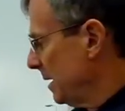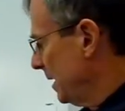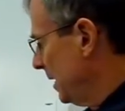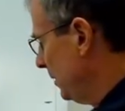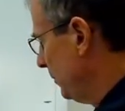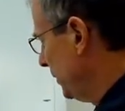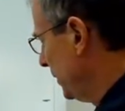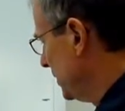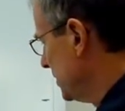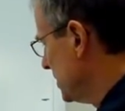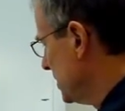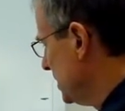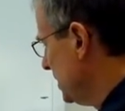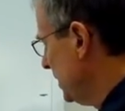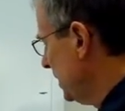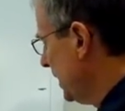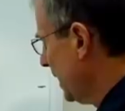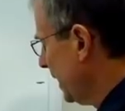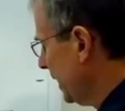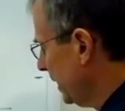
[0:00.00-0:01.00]
And we can see
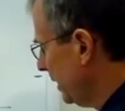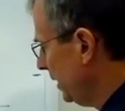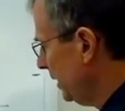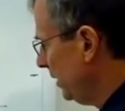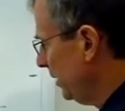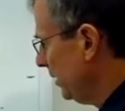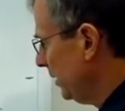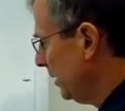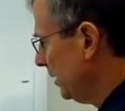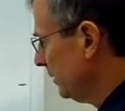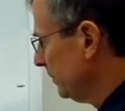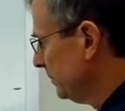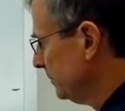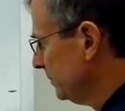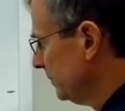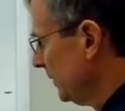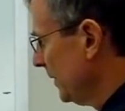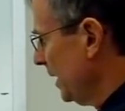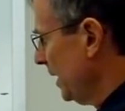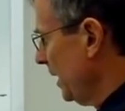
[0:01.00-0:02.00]
that here.
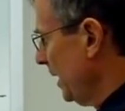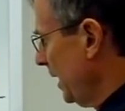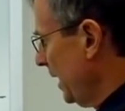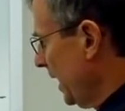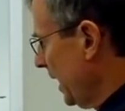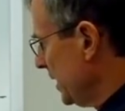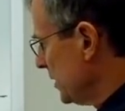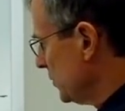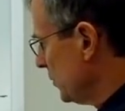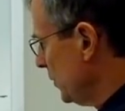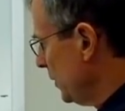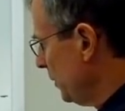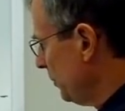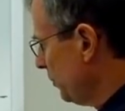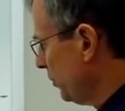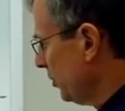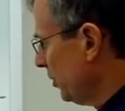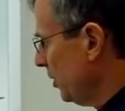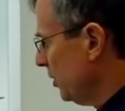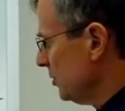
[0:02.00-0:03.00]
As we
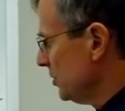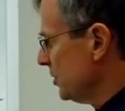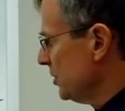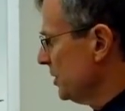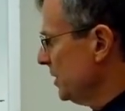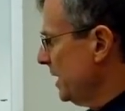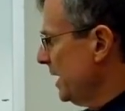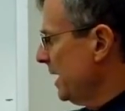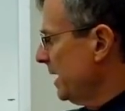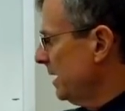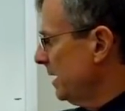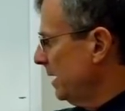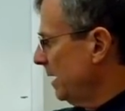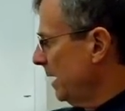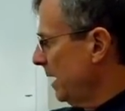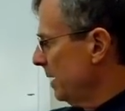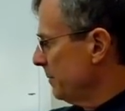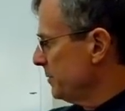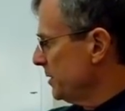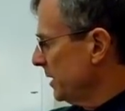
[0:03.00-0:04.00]
approach that
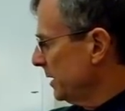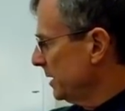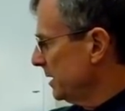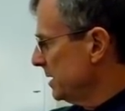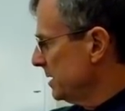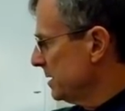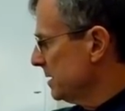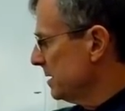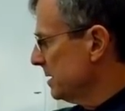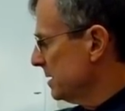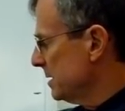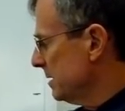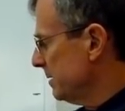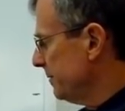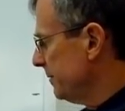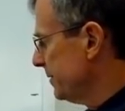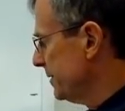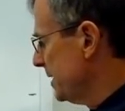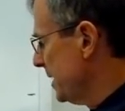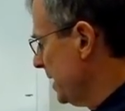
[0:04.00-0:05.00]
object distance
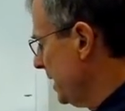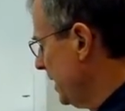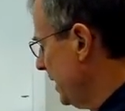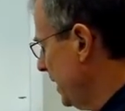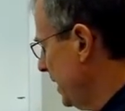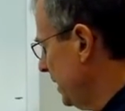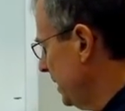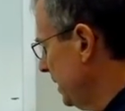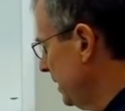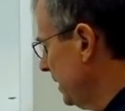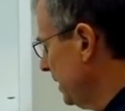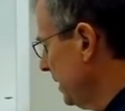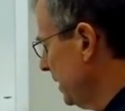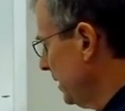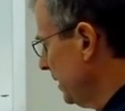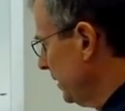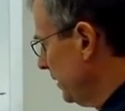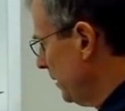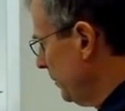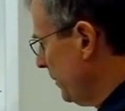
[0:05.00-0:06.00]
of 10,
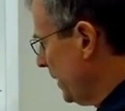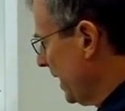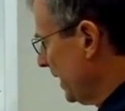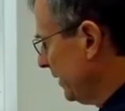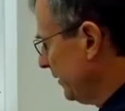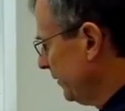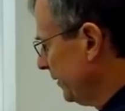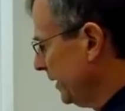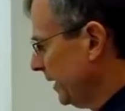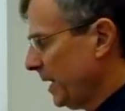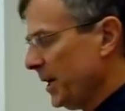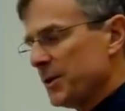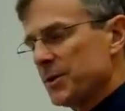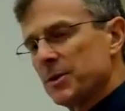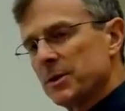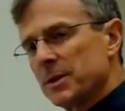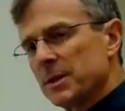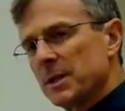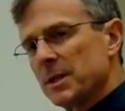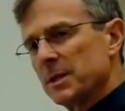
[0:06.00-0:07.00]
the
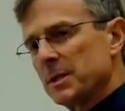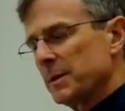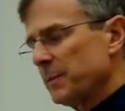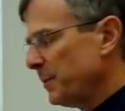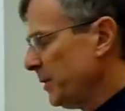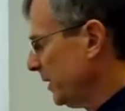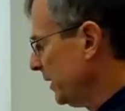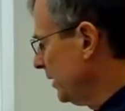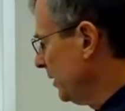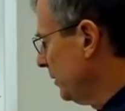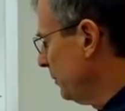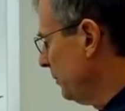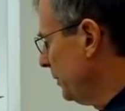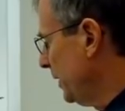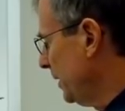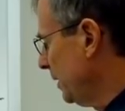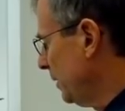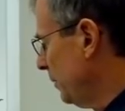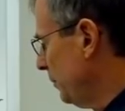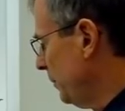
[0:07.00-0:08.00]
magnification gets bigger and
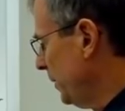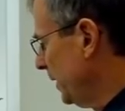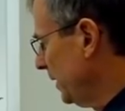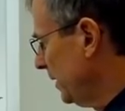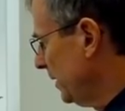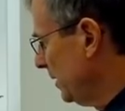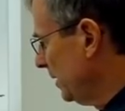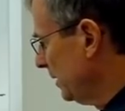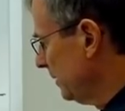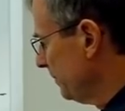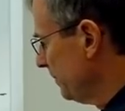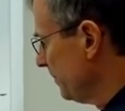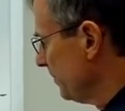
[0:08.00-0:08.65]
bigger and bigger